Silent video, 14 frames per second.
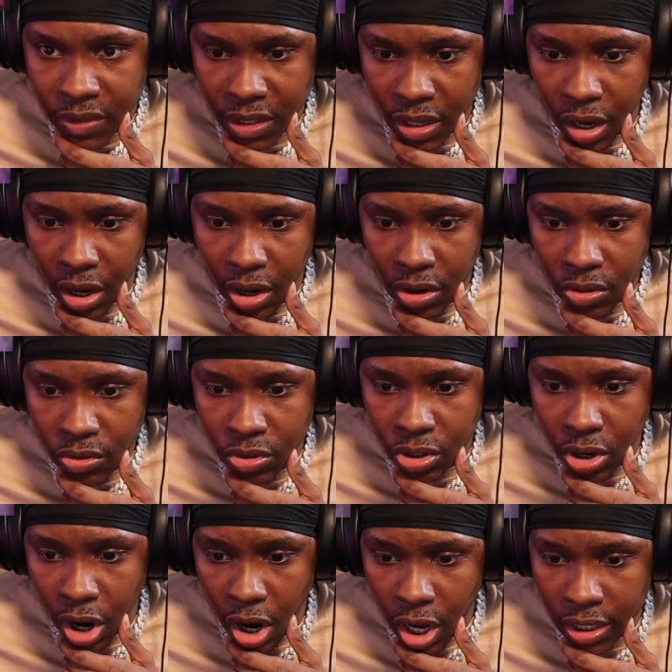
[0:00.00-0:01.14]
Oh,
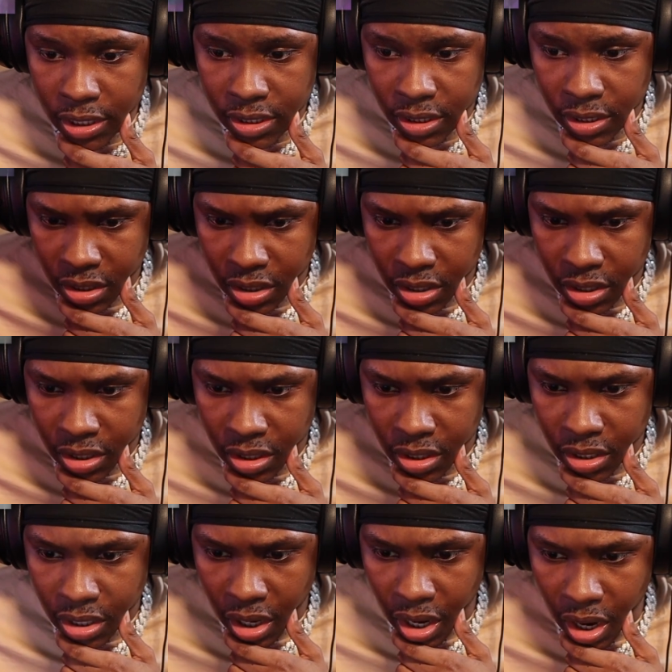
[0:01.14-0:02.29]
God.
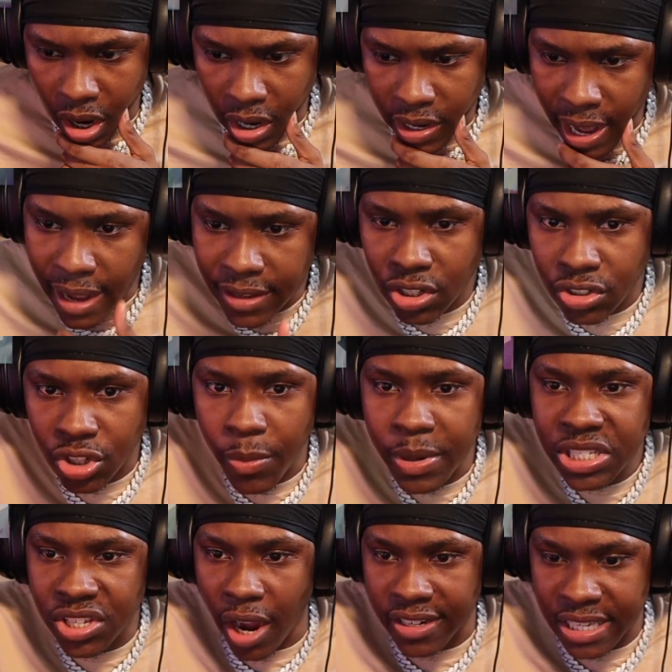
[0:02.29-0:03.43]
Counter, so it
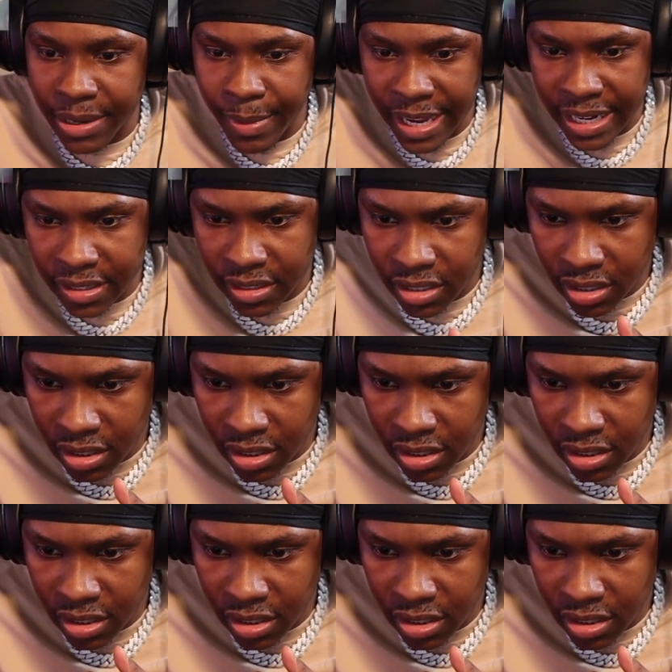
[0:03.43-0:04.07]
sucks him in.